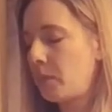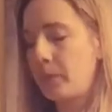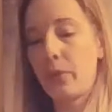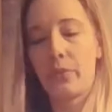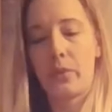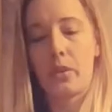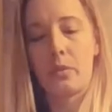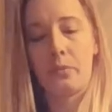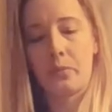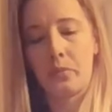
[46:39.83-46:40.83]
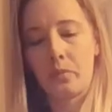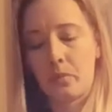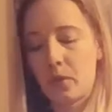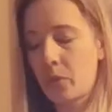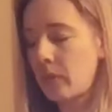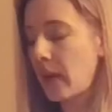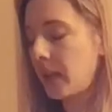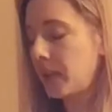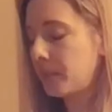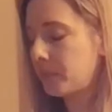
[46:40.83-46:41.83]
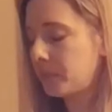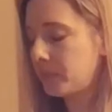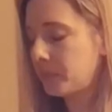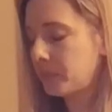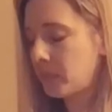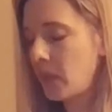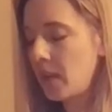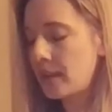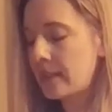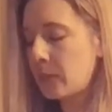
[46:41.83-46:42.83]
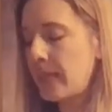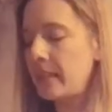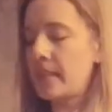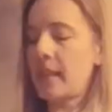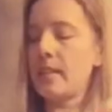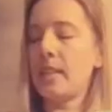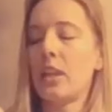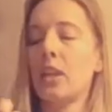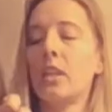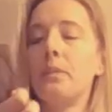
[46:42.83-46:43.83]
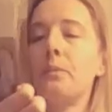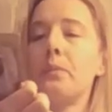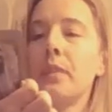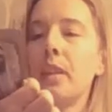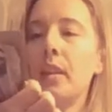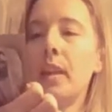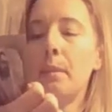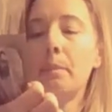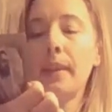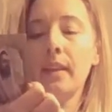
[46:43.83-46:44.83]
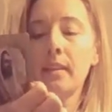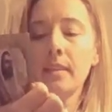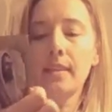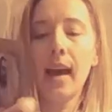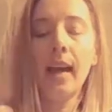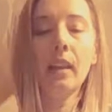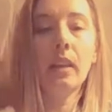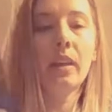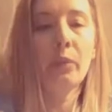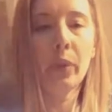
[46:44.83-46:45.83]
Beautiful. All right. So he says here, peace I leave